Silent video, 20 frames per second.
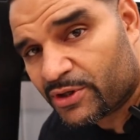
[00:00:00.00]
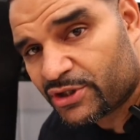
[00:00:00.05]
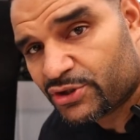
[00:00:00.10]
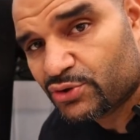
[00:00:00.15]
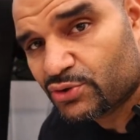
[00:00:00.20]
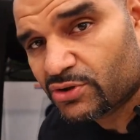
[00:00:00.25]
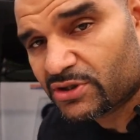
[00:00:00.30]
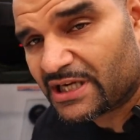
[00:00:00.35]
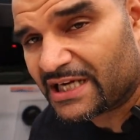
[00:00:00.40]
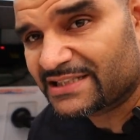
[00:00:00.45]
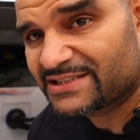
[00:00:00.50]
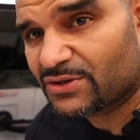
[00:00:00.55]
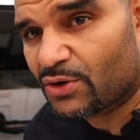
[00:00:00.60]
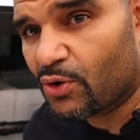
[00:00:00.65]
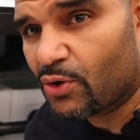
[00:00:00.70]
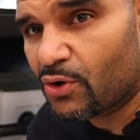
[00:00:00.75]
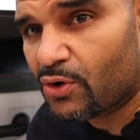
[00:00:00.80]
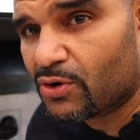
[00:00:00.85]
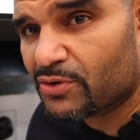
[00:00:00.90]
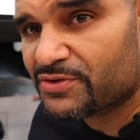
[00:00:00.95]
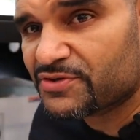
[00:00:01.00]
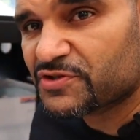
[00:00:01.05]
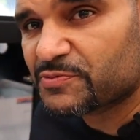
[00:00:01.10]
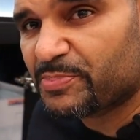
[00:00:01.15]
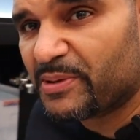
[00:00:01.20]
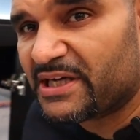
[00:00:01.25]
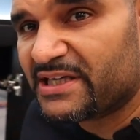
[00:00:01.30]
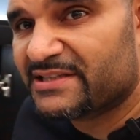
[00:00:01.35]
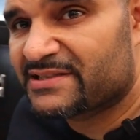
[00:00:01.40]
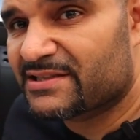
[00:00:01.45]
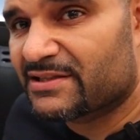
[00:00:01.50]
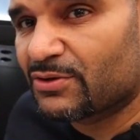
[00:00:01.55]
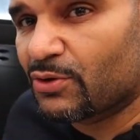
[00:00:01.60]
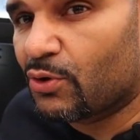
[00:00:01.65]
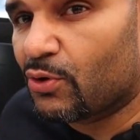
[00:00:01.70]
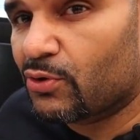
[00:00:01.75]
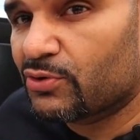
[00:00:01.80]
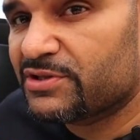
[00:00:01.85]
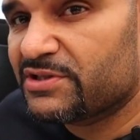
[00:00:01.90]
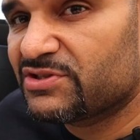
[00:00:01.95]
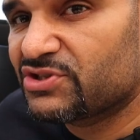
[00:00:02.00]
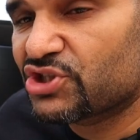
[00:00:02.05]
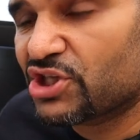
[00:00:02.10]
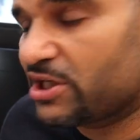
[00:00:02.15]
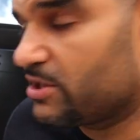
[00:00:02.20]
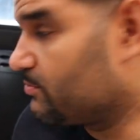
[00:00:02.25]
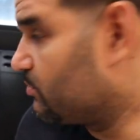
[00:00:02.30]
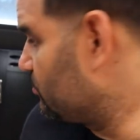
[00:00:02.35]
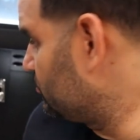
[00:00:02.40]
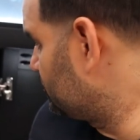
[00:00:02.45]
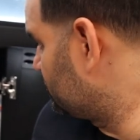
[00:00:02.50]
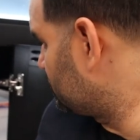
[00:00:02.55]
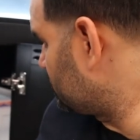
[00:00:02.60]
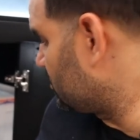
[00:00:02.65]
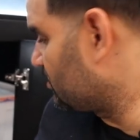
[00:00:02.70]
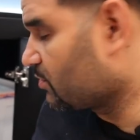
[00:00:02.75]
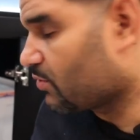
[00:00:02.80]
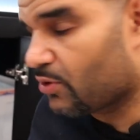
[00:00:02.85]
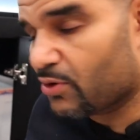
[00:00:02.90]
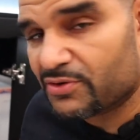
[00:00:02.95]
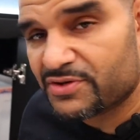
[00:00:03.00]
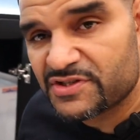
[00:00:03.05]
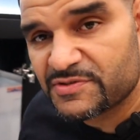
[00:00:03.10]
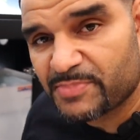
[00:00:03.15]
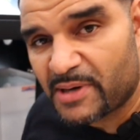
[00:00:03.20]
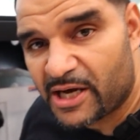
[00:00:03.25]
want to utilize all the space in all these chambers and all this